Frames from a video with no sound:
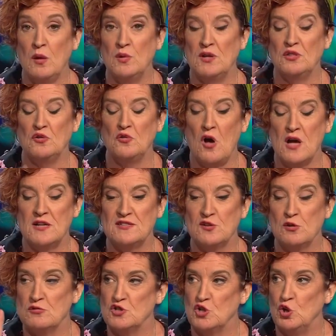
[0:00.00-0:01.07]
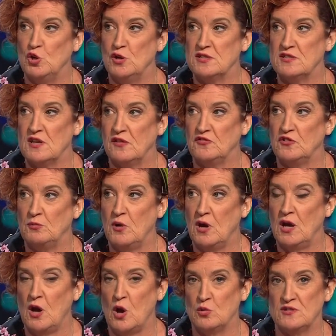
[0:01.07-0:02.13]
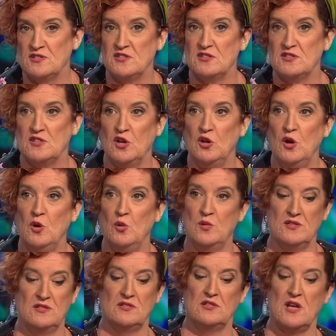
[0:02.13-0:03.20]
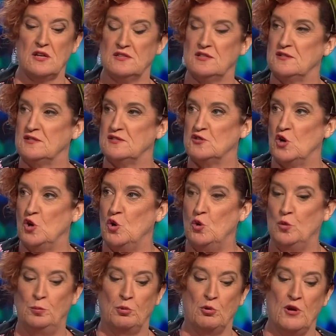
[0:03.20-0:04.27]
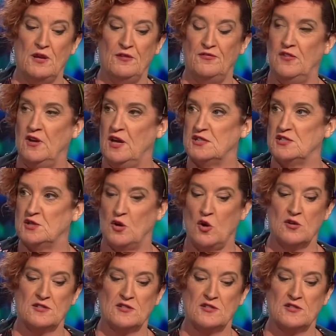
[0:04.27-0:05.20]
went through high school 2 years after my older sister, who was ducks of the school, prefect, got a